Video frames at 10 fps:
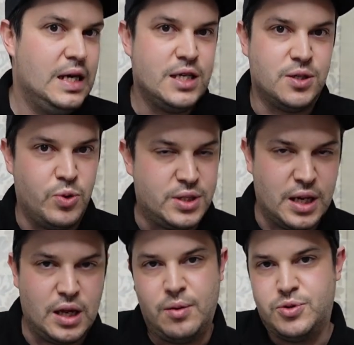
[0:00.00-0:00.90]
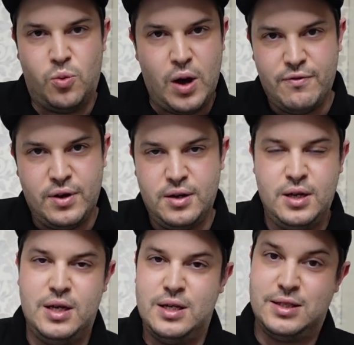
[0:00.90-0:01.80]
some whisky clubs or whatever.
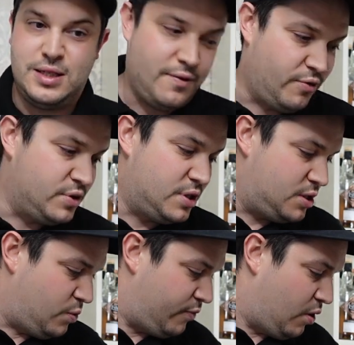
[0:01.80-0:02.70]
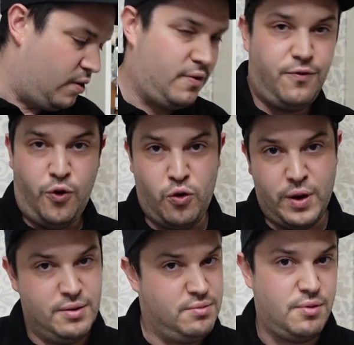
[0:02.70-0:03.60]
Today, for instance, we've got 4
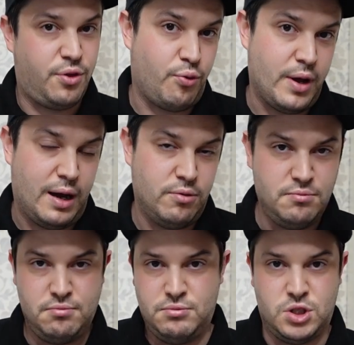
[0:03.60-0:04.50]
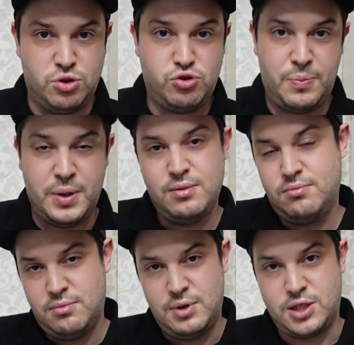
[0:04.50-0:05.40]
in, 3 out. So strap in,
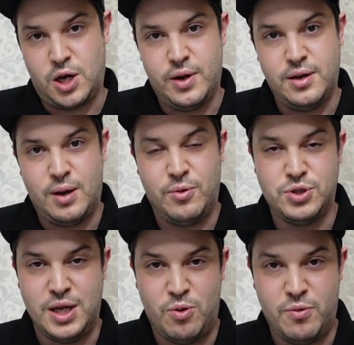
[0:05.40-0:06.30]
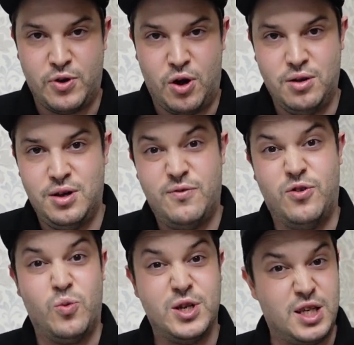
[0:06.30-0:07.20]
let's go in, and we'll see what we've got
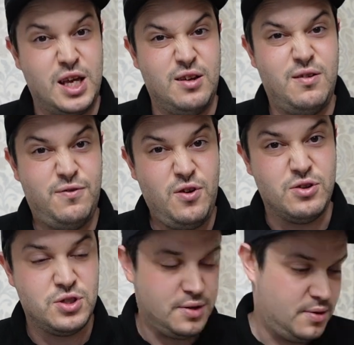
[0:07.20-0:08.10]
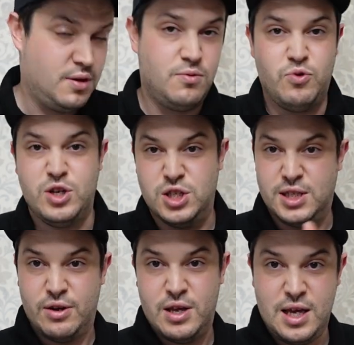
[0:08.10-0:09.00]
for the whiskey in first. Reaching
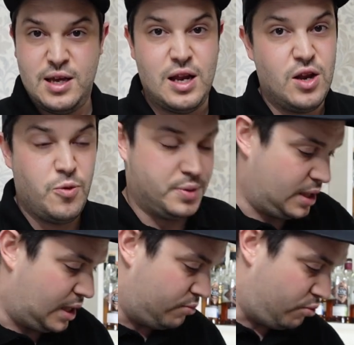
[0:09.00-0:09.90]
down here, in no particular